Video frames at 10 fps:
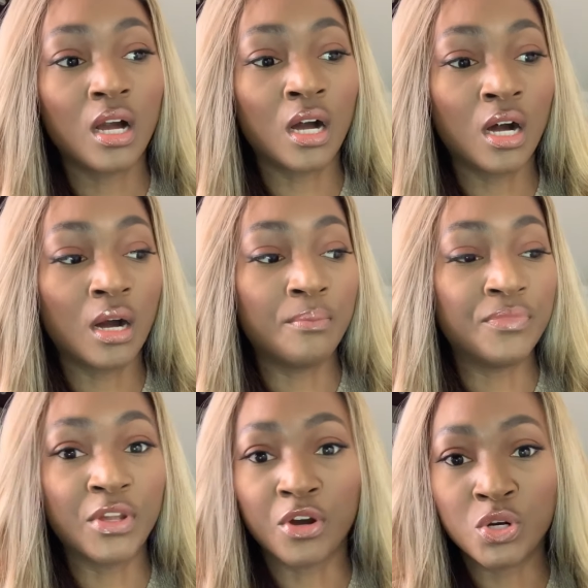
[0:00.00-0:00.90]

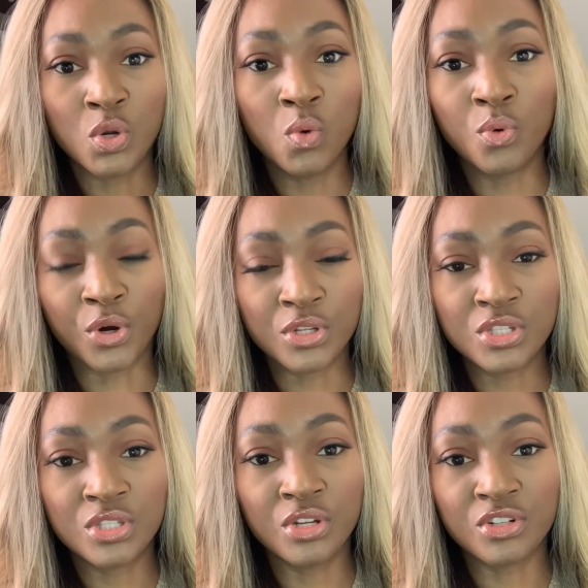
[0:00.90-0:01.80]
There are no
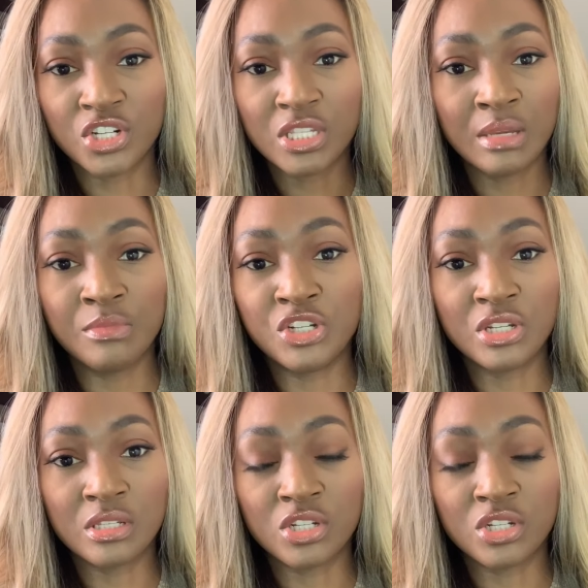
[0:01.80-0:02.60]
words. They're just images.